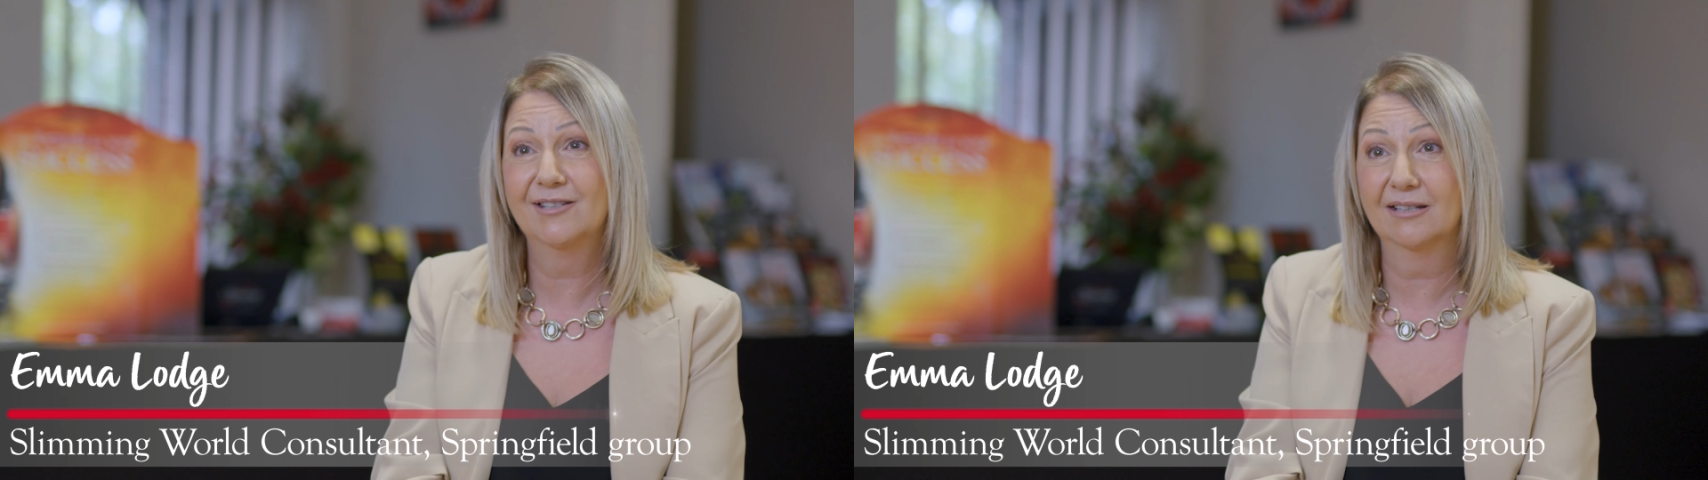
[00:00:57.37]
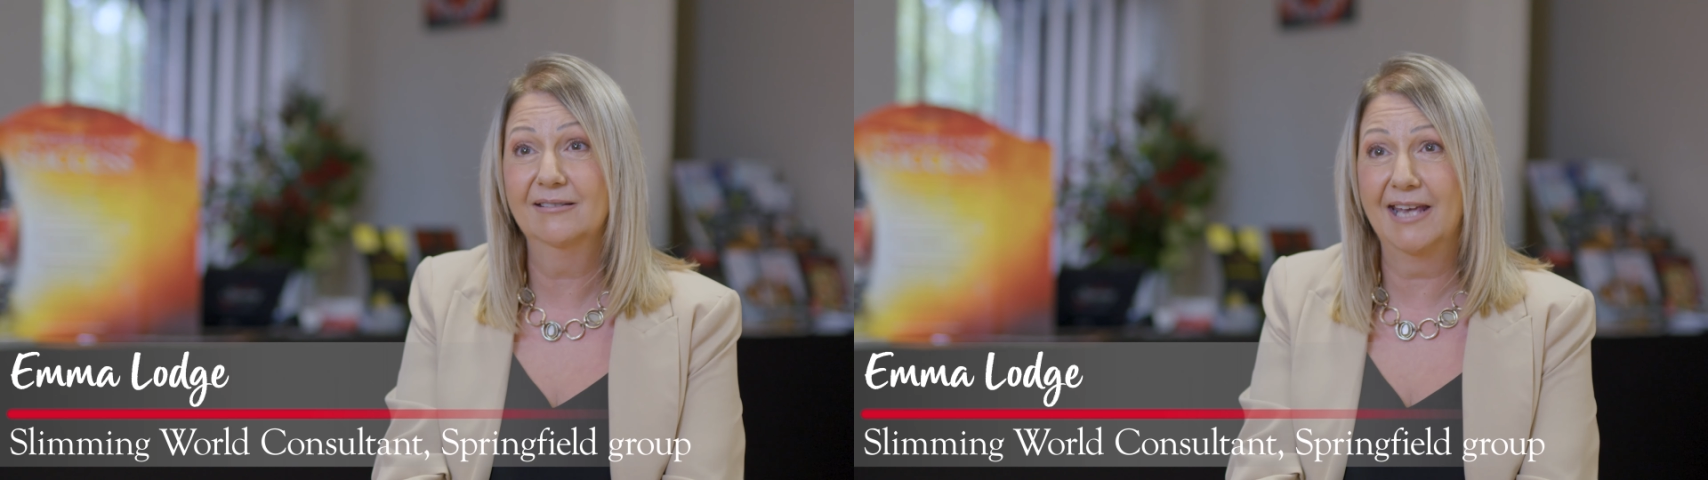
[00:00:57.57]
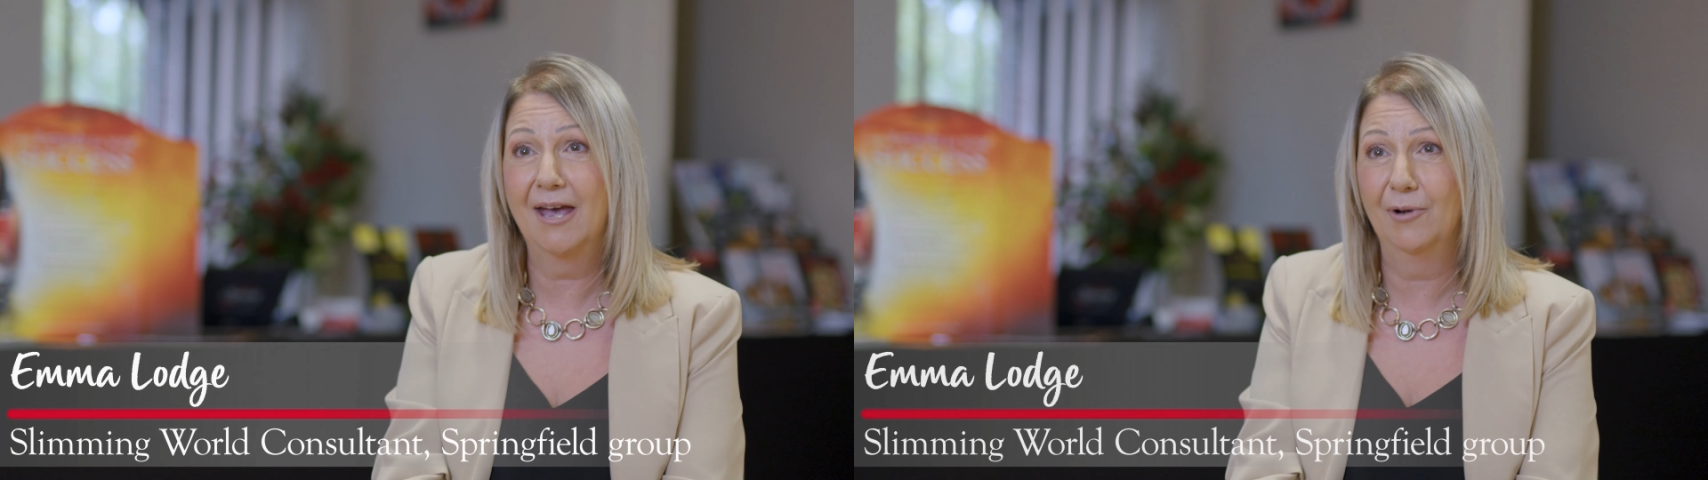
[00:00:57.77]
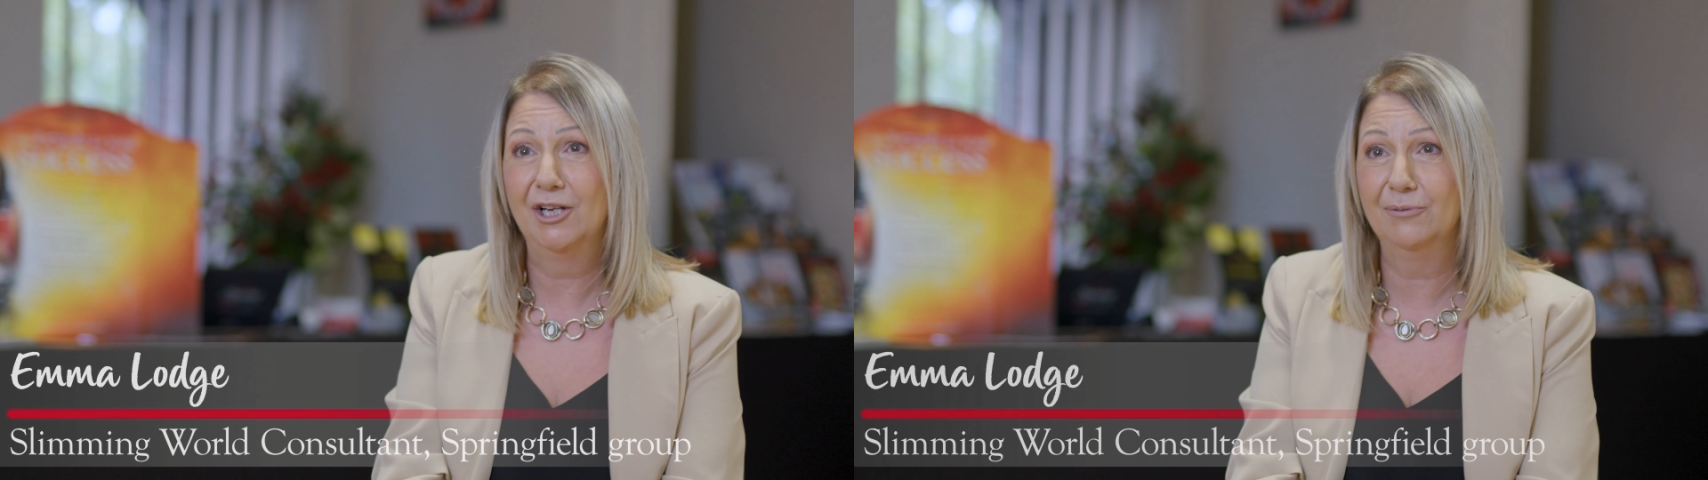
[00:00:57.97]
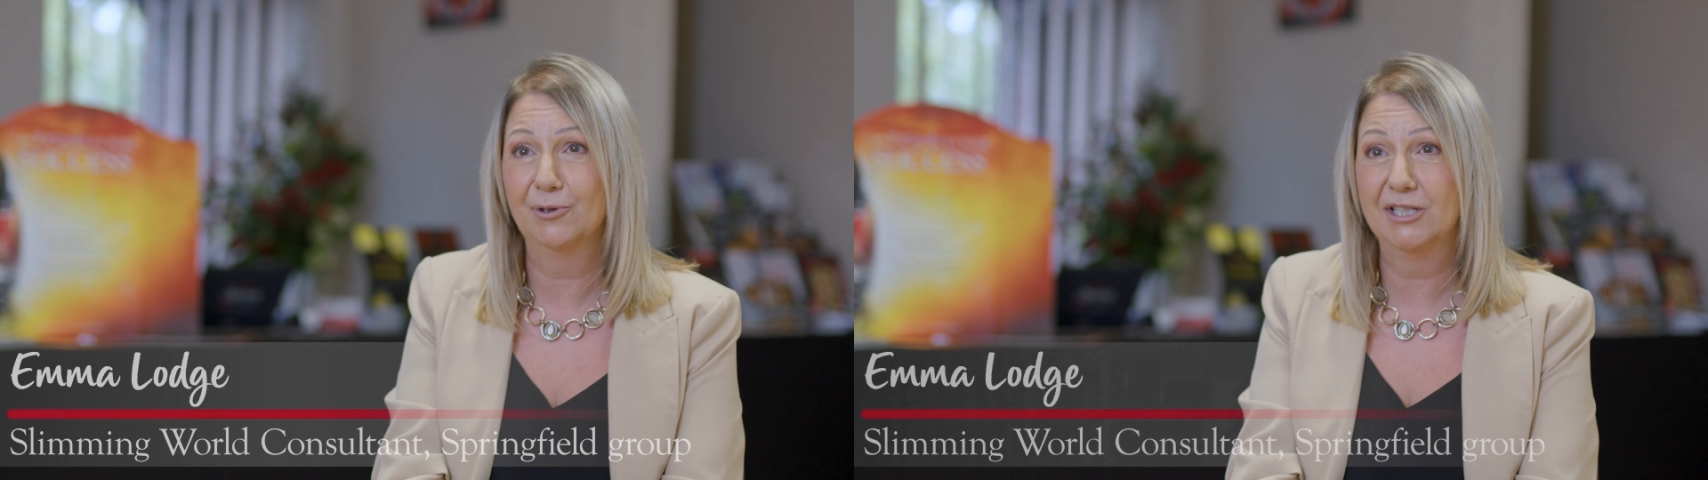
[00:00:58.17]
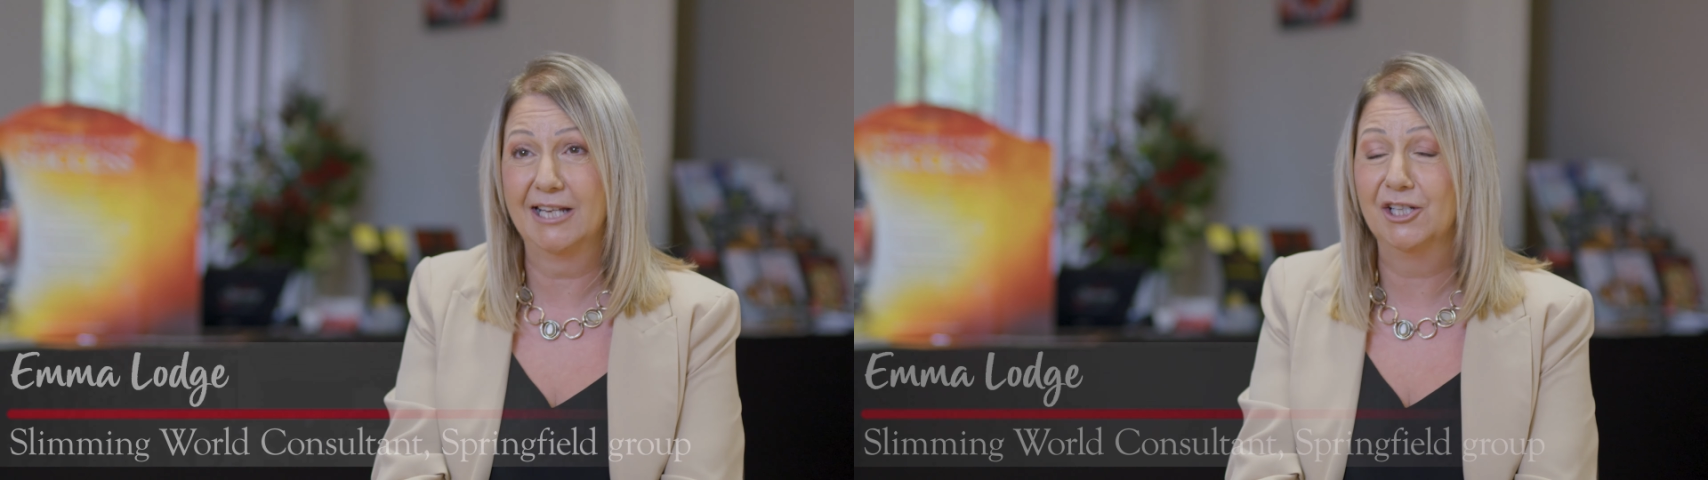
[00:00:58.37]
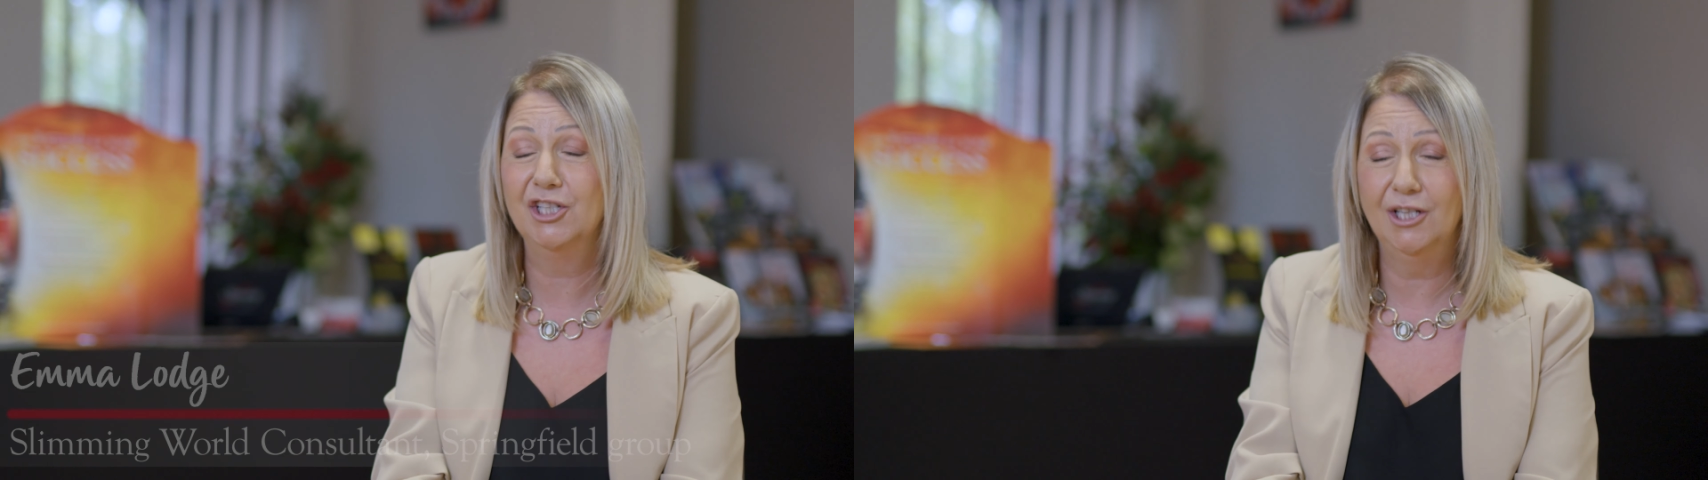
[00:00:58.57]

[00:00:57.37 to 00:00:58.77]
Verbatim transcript: to get where she wanted to get.